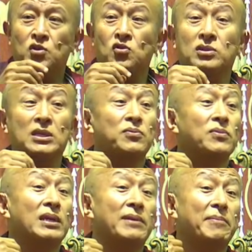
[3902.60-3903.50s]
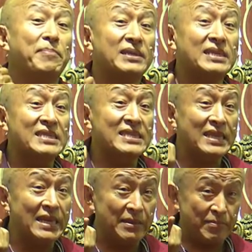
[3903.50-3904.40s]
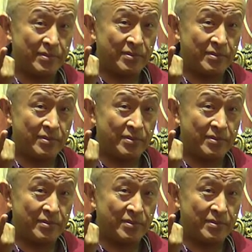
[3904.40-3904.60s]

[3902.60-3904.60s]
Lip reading: So that we will have a better sleep.